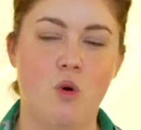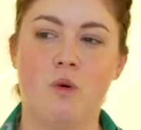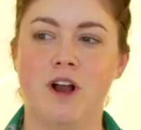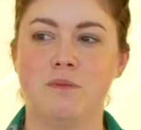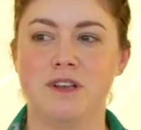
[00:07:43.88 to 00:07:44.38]

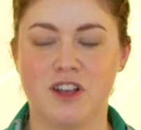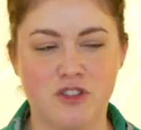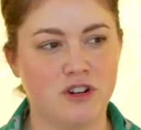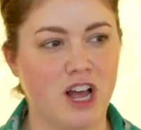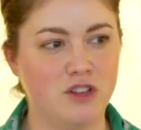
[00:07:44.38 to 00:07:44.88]
where,
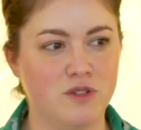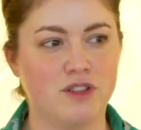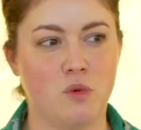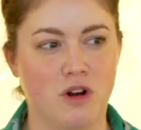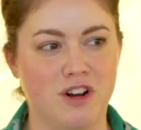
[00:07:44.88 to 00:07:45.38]
because you're not
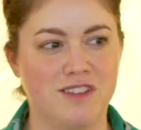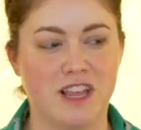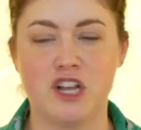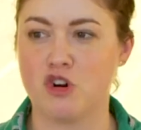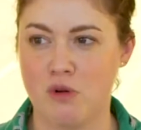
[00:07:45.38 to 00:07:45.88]
using words
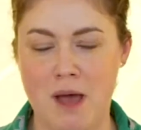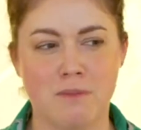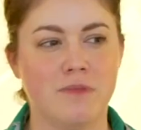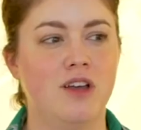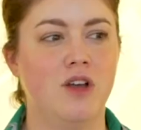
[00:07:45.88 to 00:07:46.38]
like
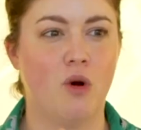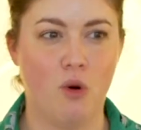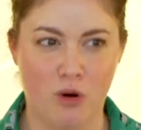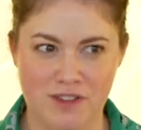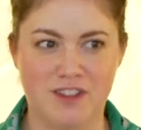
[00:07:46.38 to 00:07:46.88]
creme
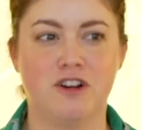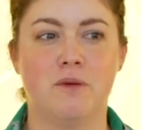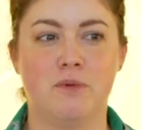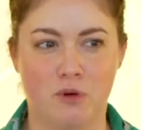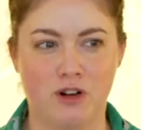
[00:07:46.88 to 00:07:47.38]
or
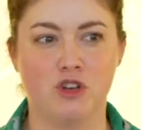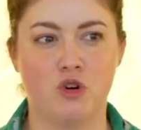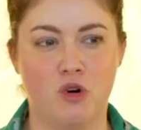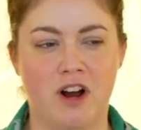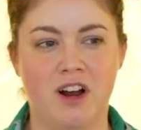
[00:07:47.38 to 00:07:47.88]
syrup or
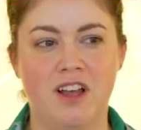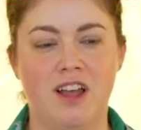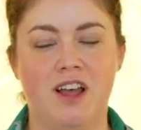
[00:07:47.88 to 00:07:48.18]
liqueur,